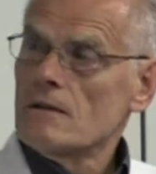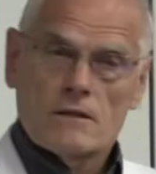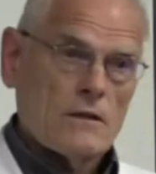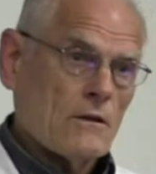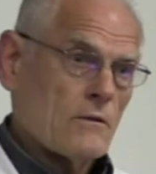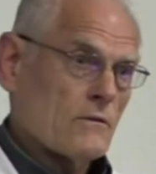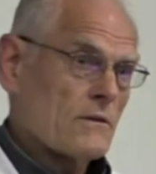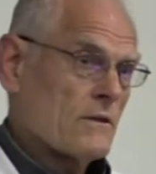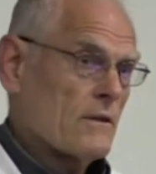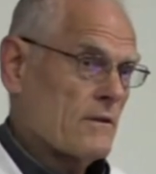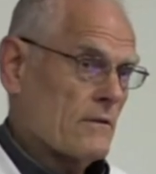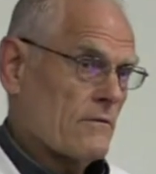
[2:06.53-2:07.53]
Now, th
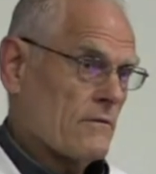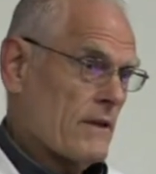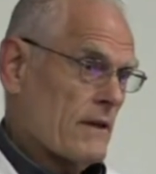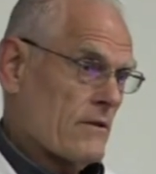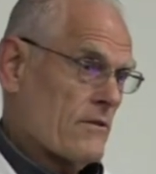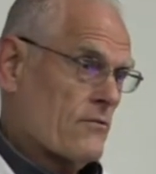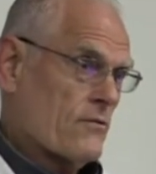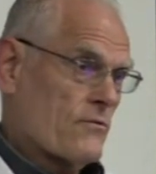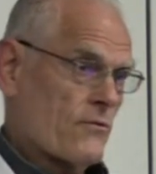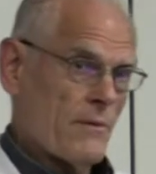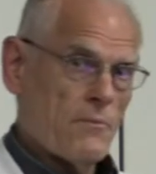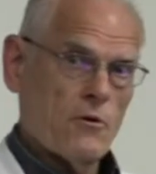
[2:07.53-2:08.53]
there are th
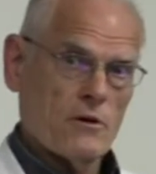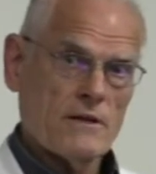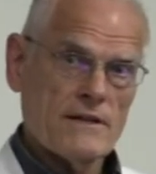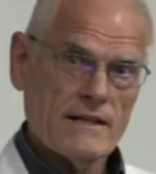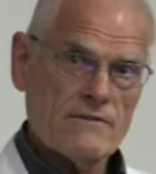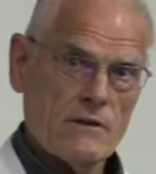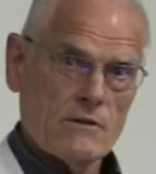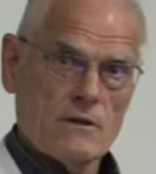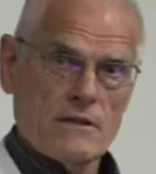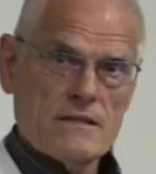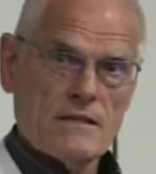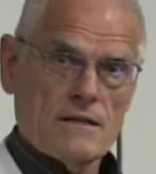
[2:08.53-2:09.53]
three important ticks we'll
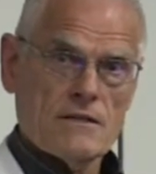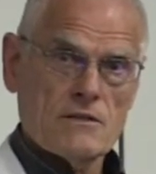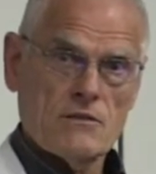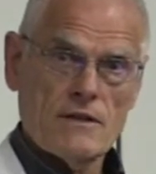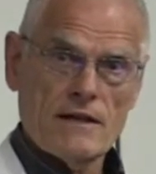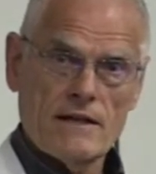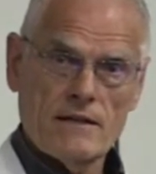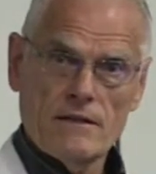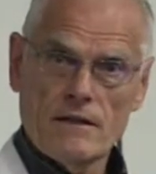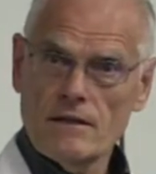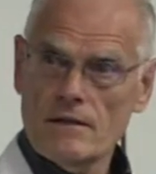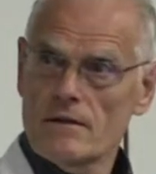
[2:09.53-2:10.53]
discuss today,
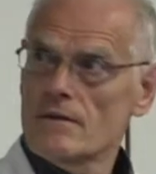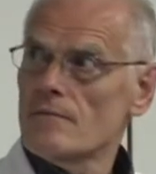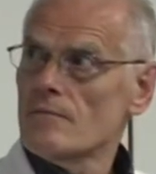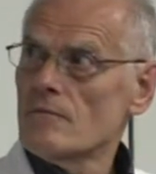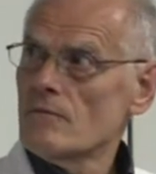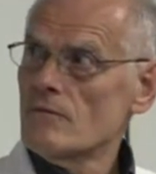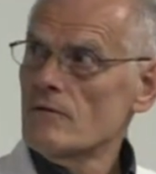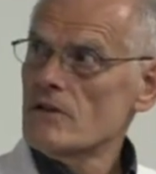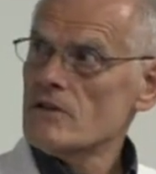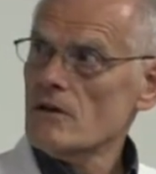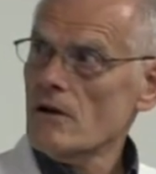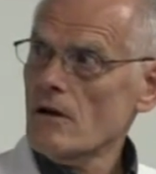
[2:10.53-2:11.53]

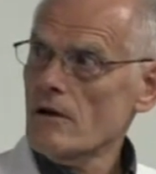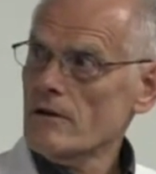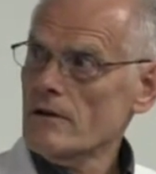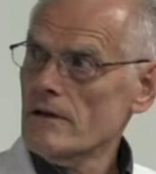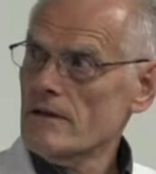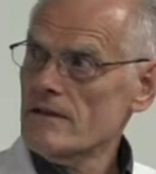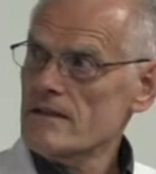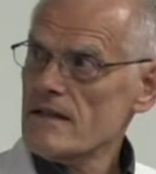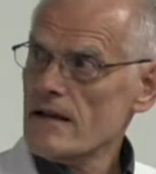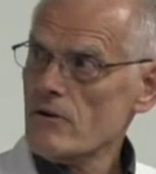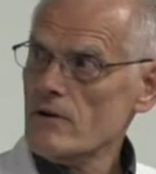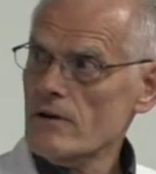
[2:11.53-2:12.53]
which are here in this
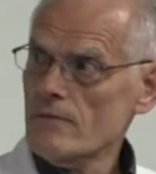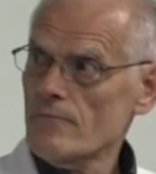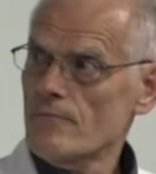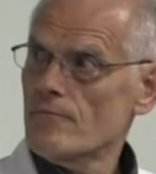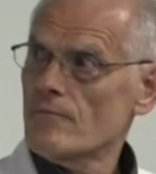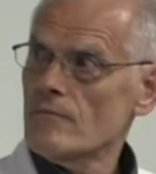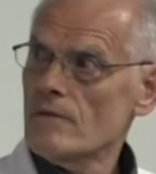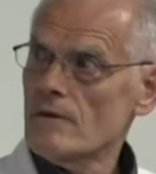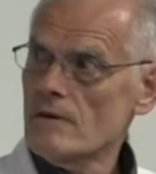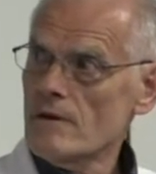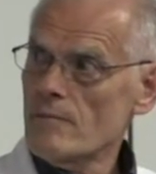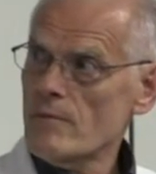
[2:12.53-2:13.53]
area.
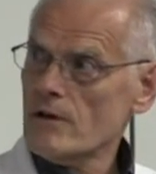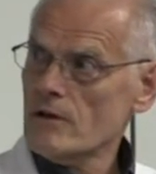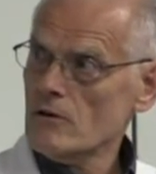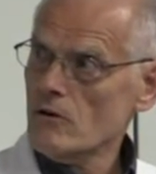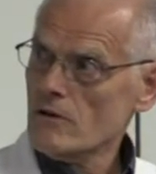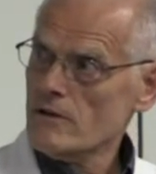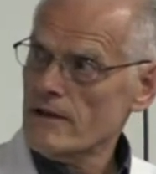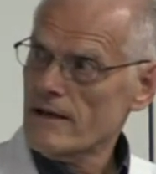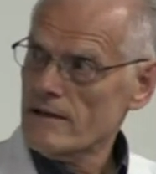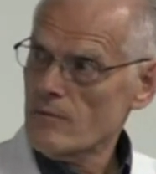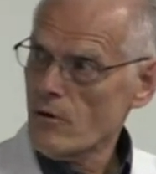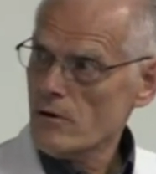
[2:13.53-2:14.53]
The American dog tick at
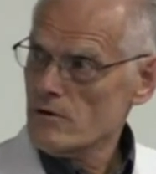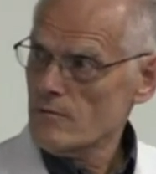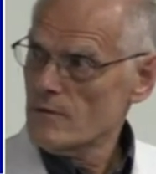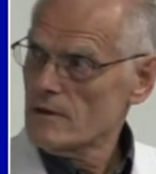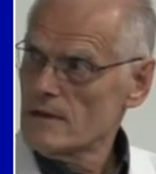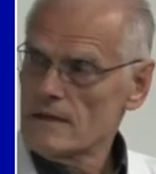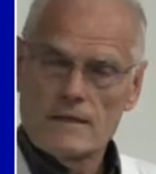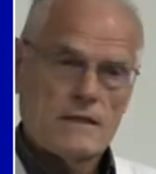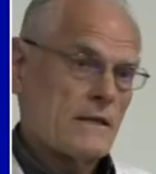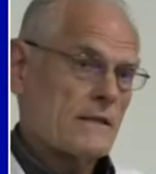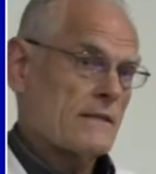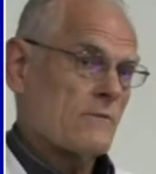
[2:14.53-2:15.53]
the bottom
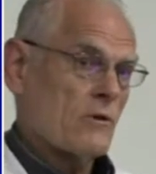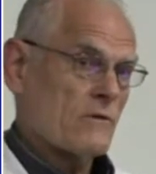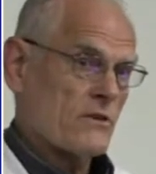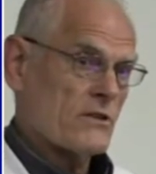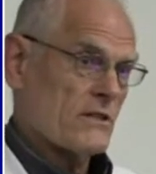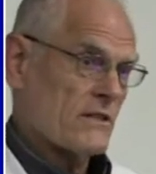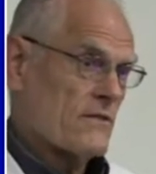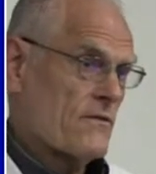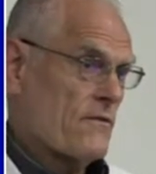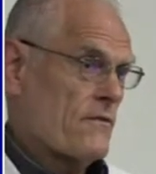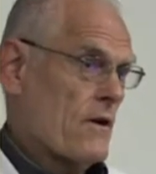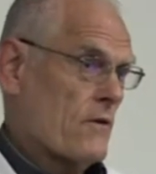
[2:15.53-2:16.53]
is the one which is
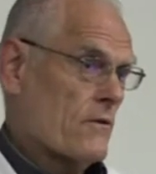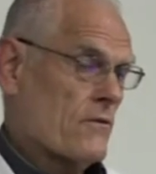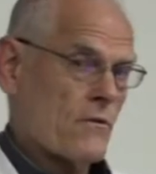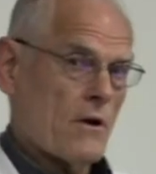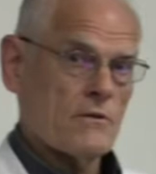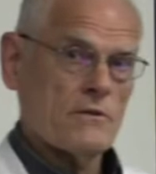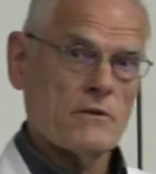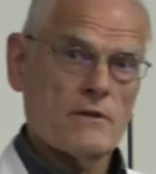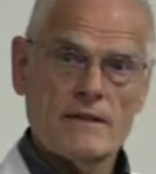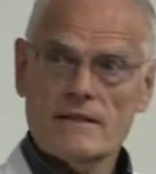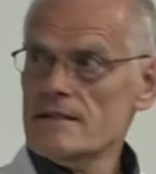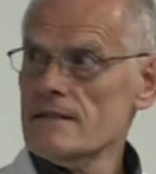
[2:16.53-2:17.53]
found throughout the
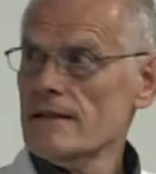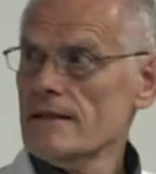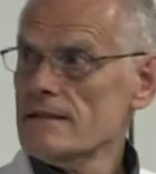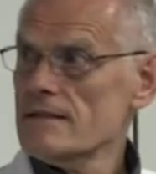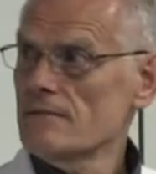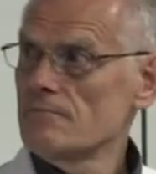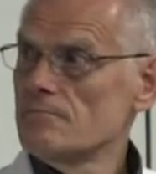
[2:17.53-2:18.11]
United States.